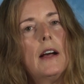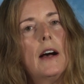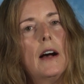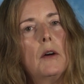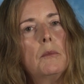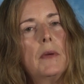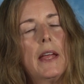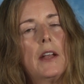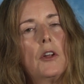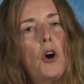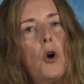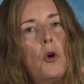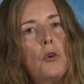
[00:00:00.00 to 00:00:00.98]
And
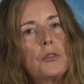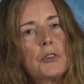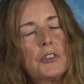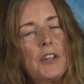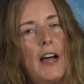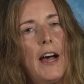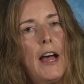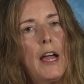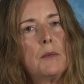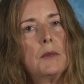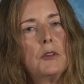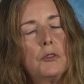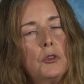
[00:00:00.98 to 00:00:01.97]
over
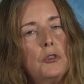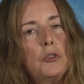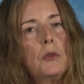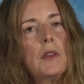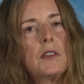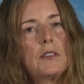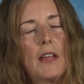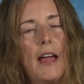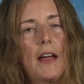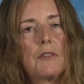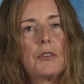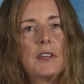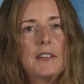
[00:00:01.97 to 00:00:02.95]
time, if you do this
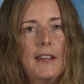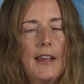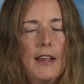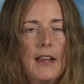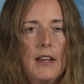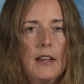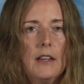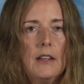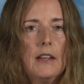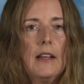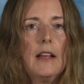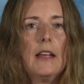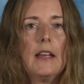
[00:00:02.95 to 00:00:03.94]
every day,
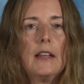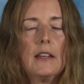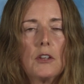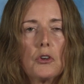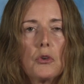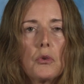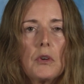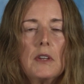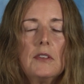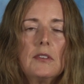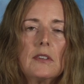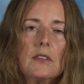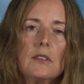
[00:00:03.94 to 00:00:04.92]
it
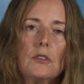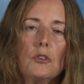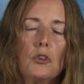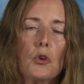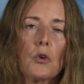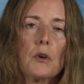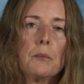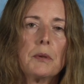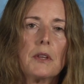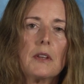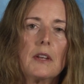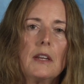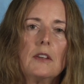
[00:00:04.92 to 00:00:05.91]
increases your
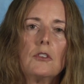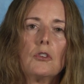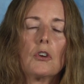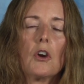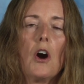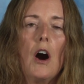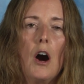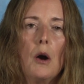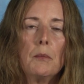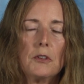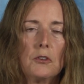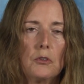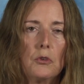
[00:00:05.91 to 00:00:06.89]
ability to
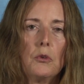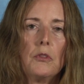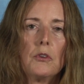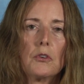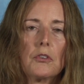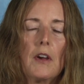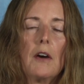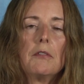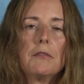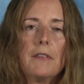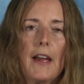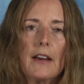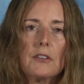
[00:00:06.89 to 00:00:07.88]
calm and soothe yourself
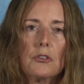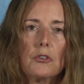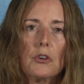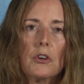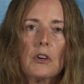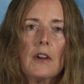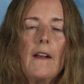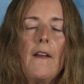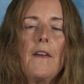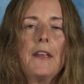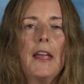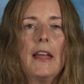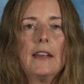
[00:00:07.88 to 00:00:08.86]
faster,
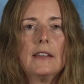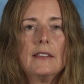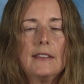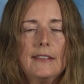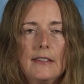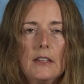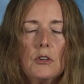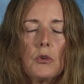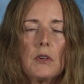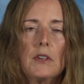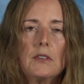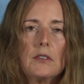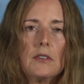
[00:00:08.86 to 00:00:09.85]
and it
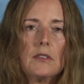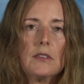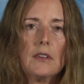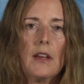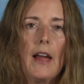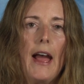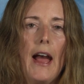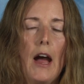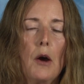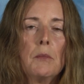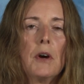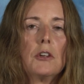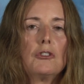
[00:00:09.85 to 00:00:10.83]
decreases
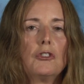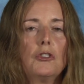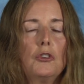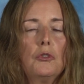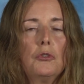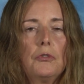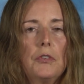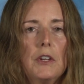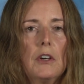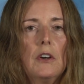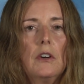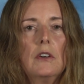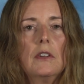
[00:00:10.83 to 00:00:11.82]
how much you
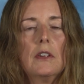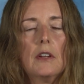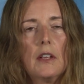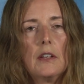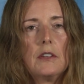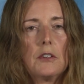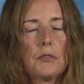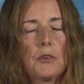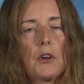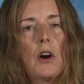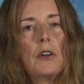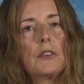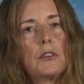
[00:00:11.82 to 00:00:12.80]
feel
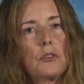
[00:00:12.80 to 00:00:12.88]
difficult